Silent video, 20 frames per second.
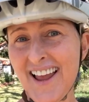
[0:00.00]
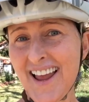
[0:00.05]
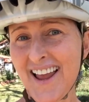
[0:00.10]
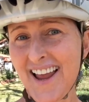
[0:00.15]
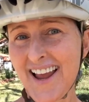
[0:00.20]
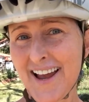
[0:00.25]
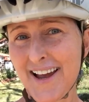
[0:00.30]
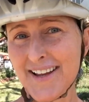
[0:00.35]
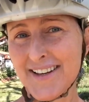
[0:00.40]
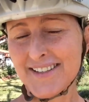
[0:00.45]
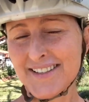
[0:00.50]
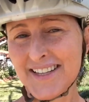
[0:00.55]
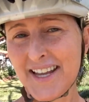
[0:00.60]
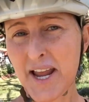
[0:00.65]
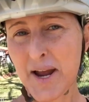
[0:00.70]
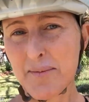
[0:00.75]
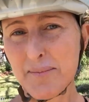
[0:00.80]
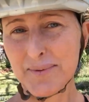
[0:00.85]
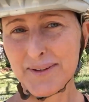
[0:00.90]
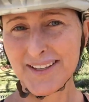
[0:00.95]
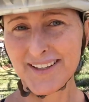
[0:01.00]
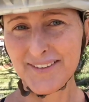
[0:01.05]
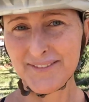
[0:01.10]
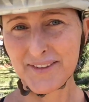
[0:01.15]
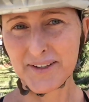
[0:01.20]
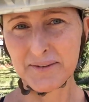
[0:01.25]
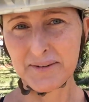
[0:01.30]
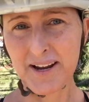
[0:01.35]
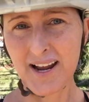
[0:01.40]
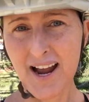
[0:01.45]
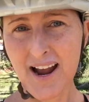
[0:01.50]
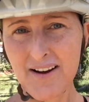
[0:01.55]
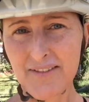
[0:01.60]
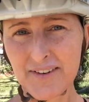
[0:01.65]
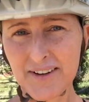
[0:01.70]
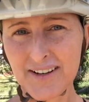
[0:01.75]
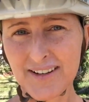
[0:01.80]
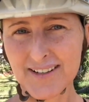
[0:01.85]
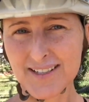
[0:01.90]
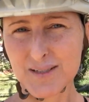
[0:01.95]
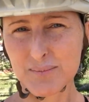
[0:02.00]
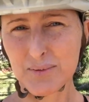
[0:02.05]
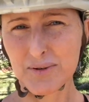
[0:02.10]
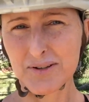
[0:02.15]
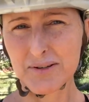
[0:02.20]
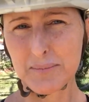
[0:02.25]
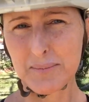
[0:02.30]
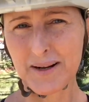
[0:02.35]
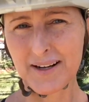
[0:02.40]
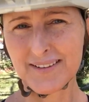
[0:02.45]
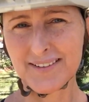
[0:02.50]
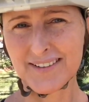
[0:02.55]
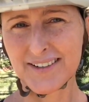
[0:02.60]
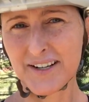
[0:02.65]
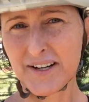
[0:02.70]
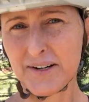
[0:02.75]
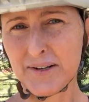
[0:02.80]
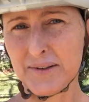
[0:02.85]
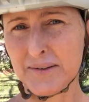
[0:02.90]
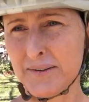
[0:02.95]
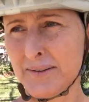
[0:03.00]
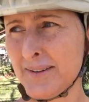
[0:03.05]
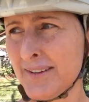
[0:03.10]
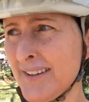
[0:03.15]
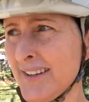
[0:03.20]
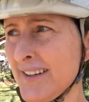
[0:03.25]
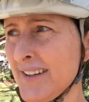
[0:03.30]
and can't believe that we haven't explored Mexico